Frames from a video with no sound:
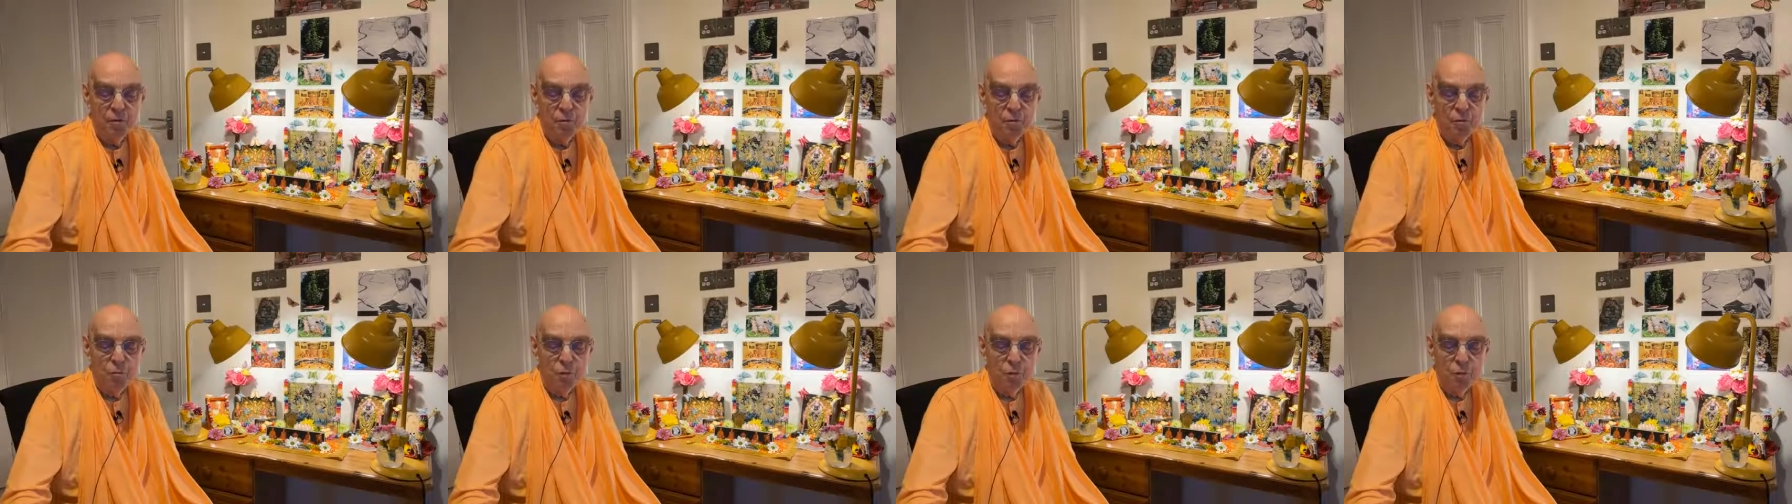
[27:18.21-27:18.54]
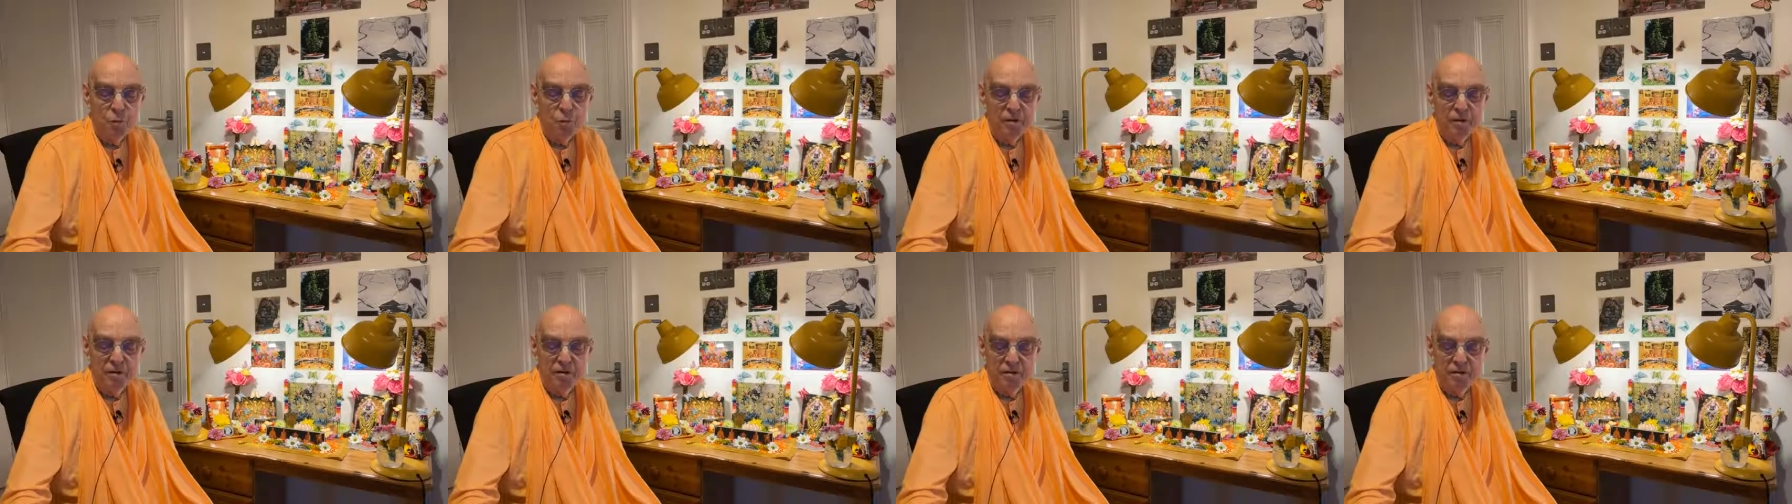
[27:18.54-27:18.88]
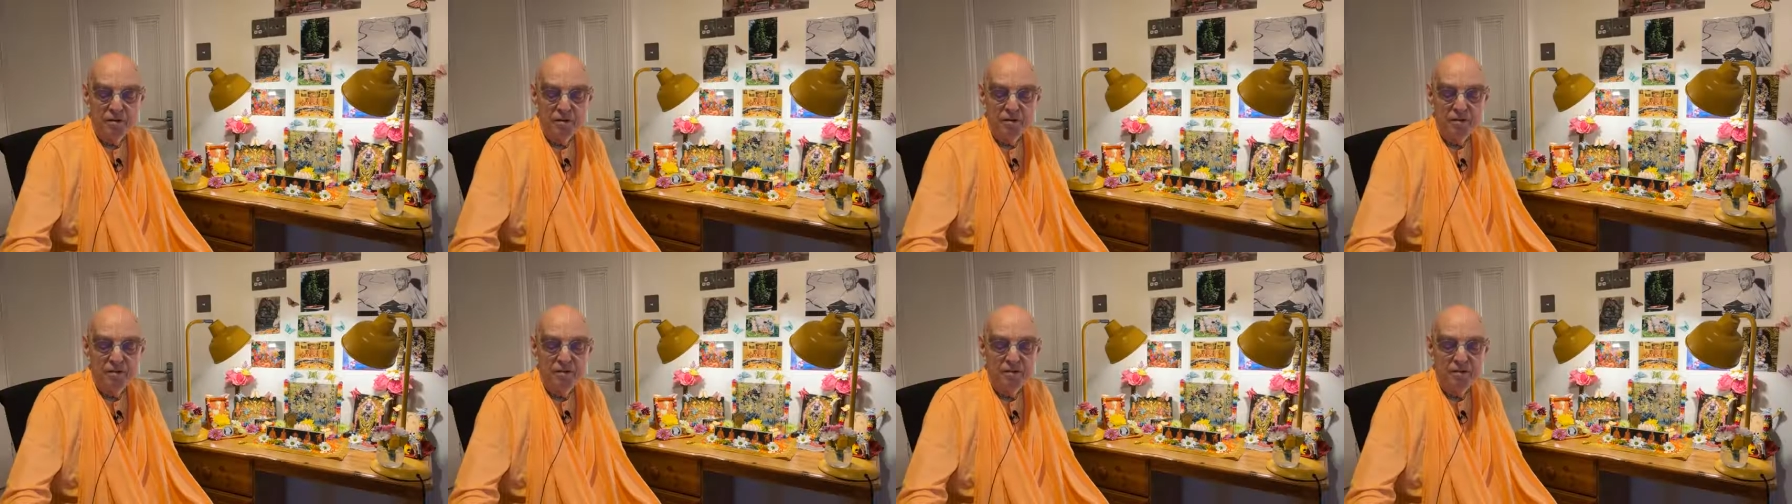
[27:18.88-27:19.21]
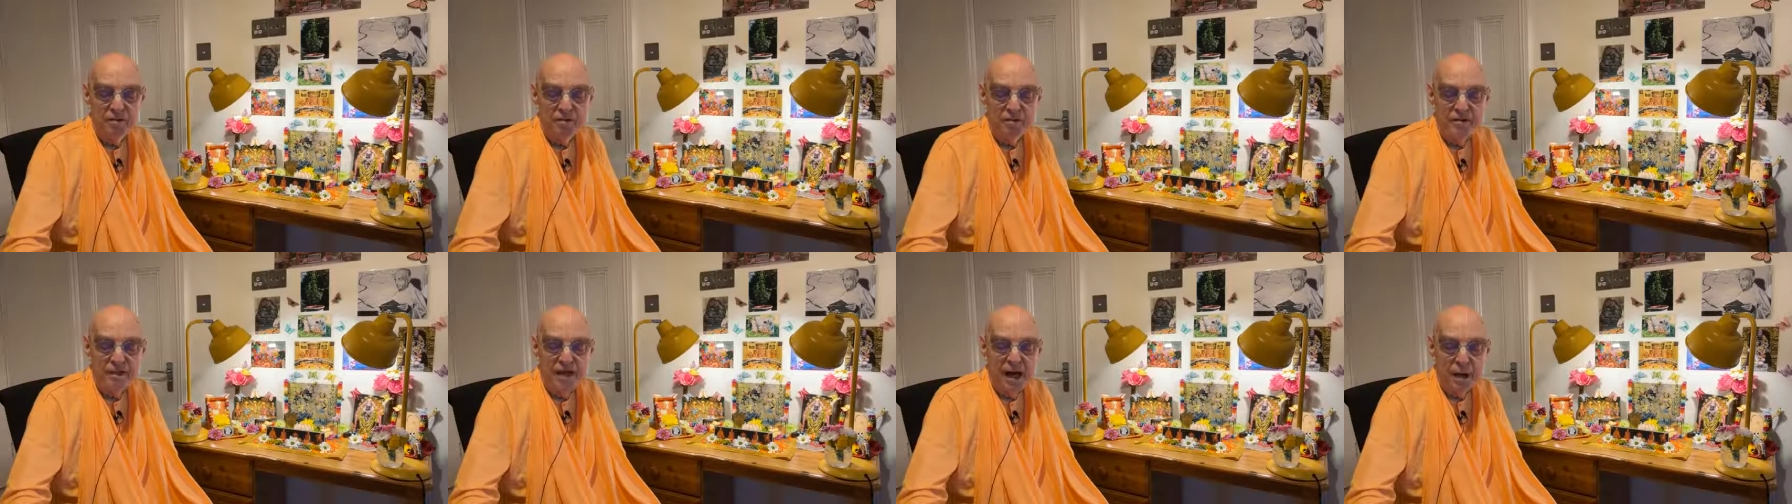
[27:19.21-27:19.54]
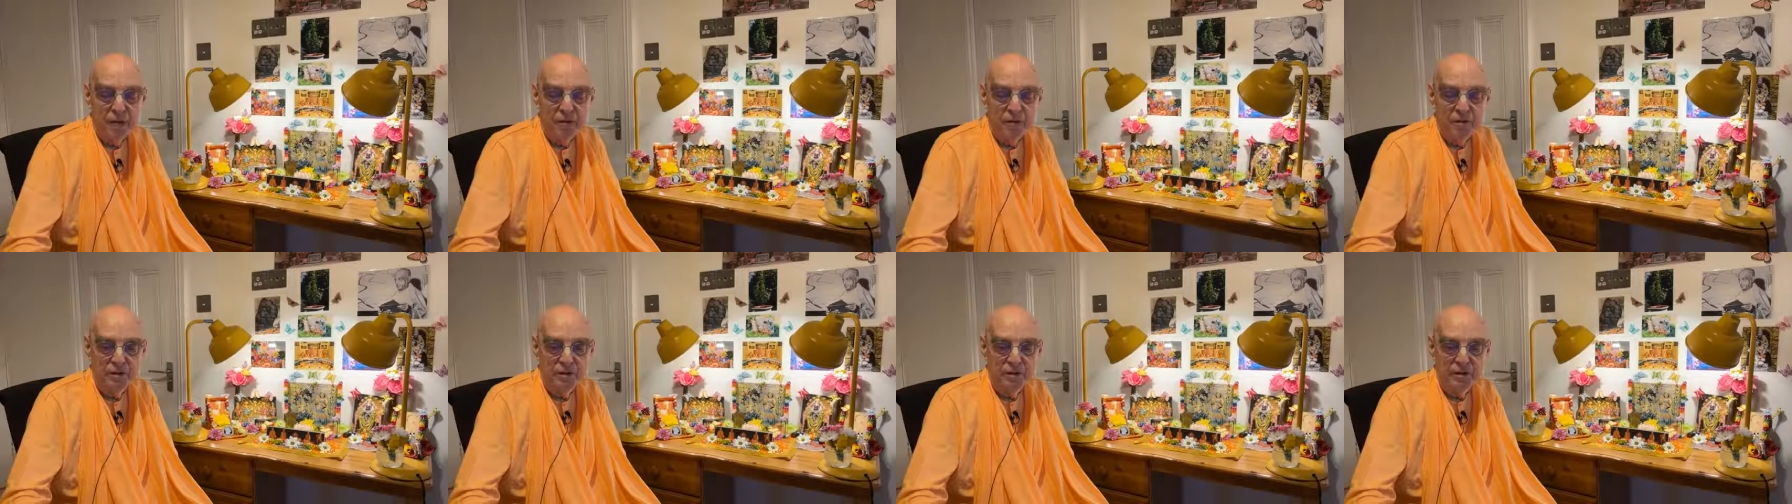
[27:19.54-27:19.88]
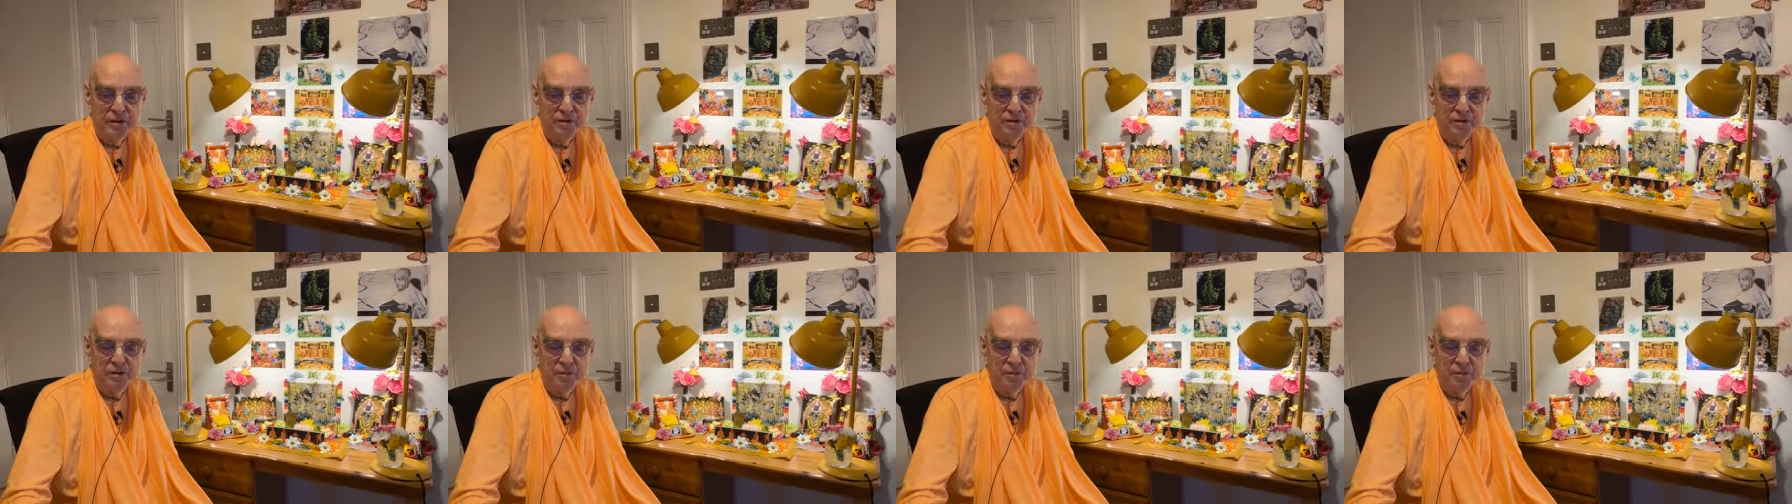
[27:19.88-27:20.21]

roared loudly.